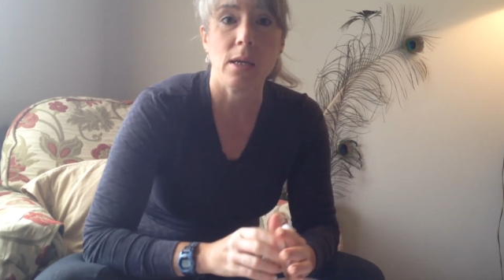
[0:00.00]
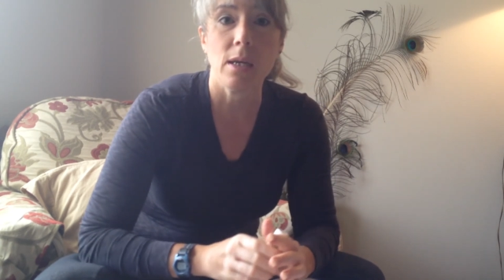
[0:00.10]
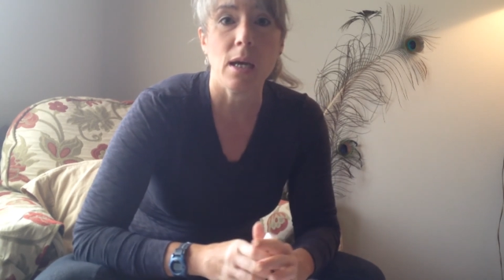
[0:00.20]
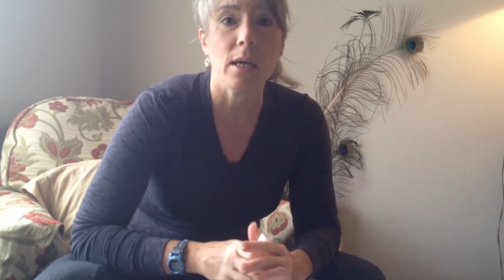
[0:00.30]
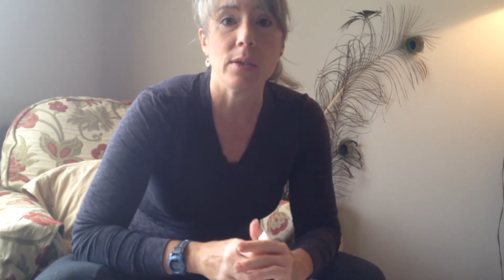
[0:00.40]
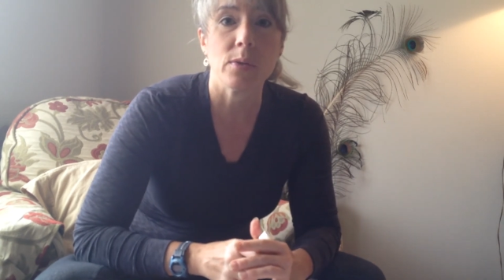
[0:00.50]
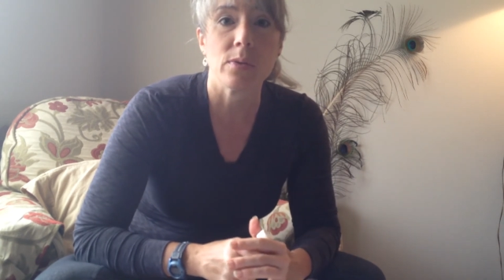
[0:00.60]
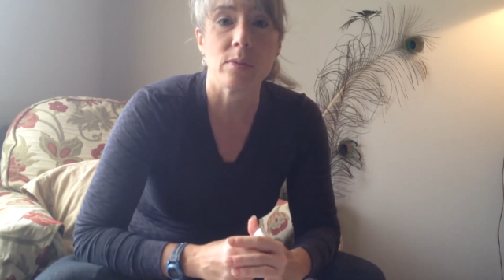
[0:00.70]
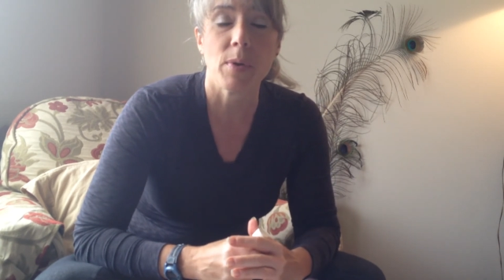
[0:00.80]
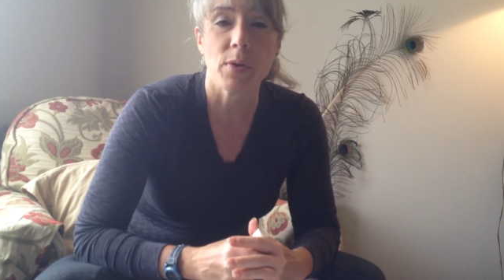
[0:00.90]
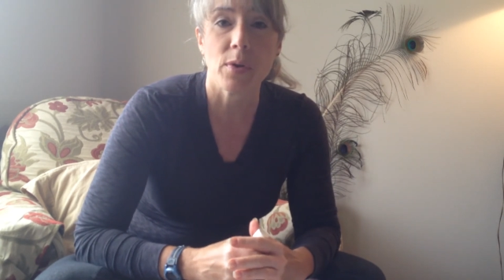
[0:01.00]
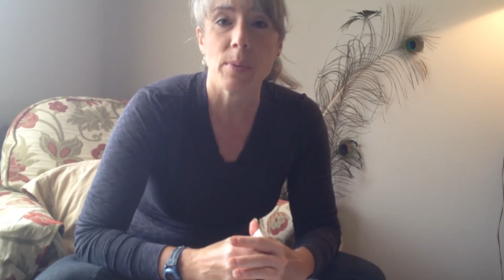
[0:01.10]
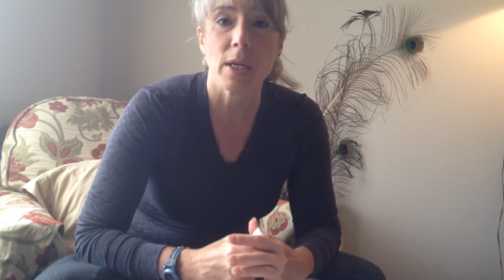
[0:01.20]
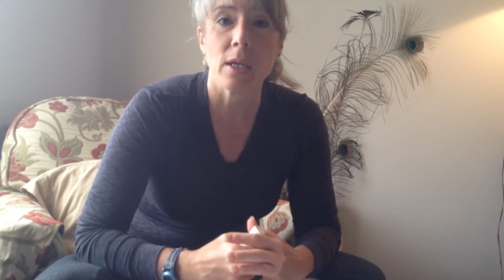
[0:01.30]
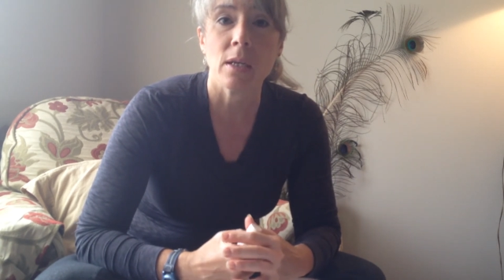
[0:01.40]
not a lot, don't smother
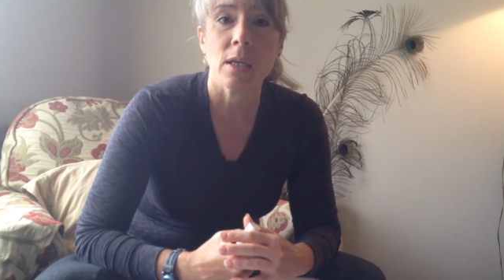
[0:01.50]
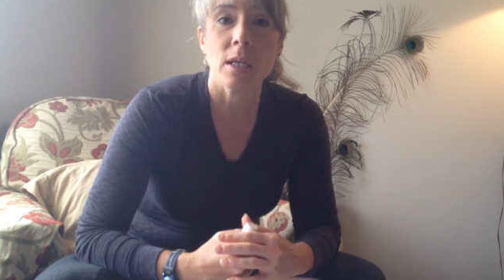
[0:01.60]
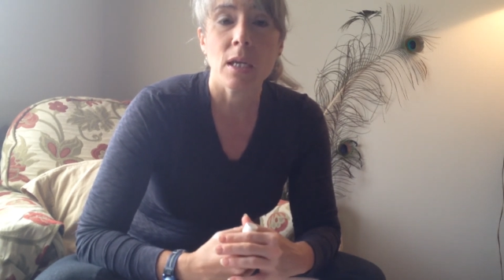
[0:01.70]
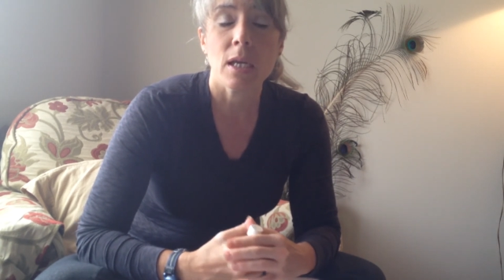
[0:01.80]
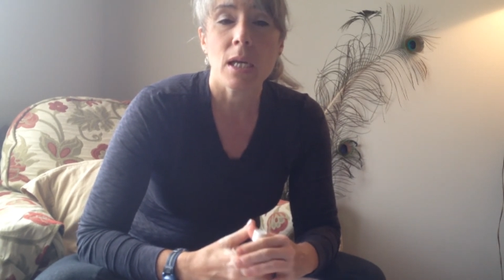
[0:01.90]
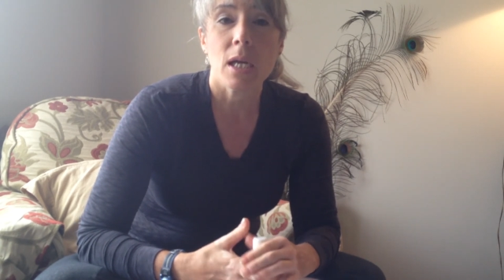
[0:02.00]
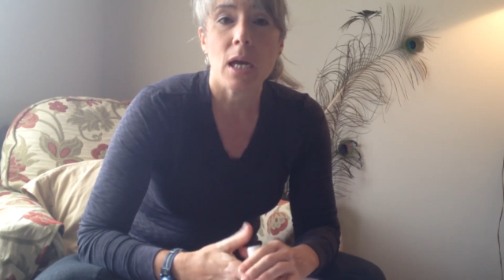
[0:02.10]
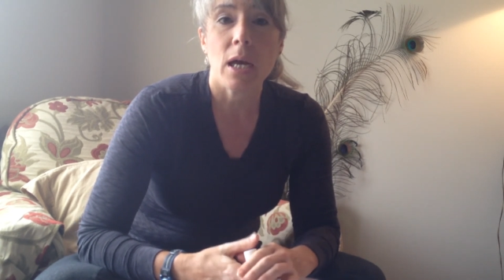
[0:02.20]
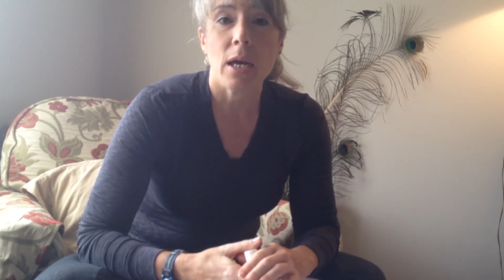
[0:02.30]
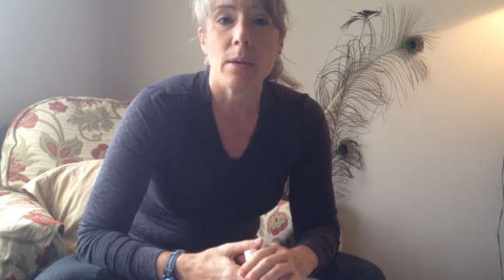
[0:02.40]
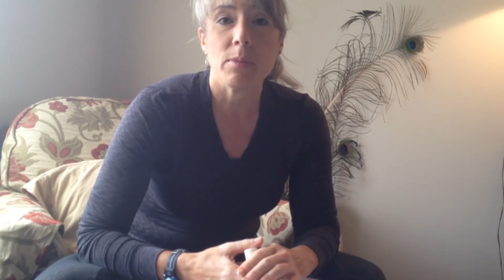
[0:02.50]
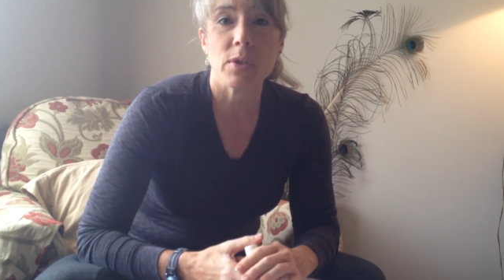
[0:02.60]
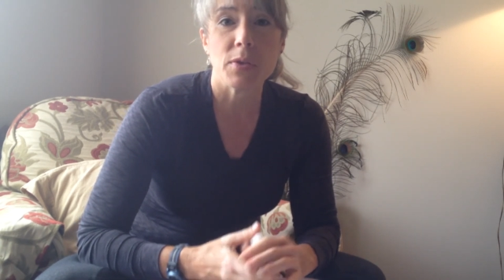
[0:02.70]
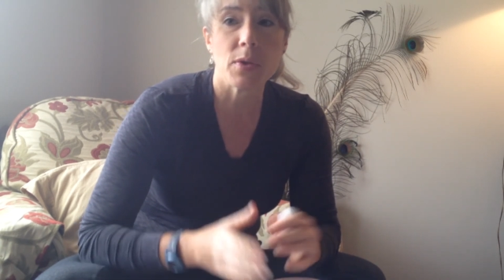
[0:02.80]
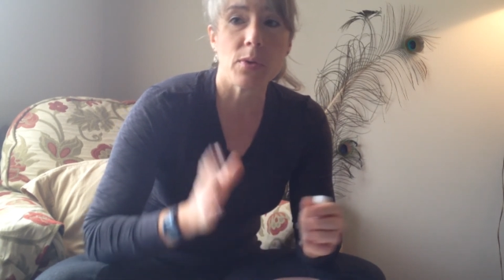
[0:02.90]
them in it,
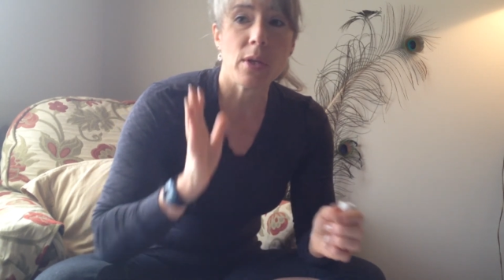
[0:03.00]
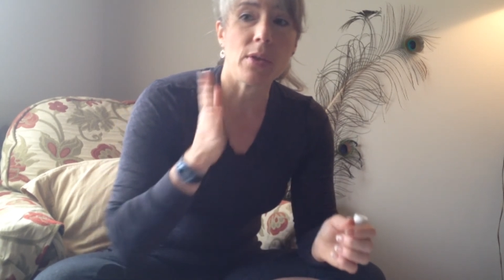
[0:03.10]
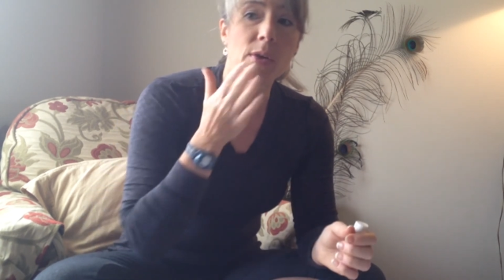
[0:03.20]
just so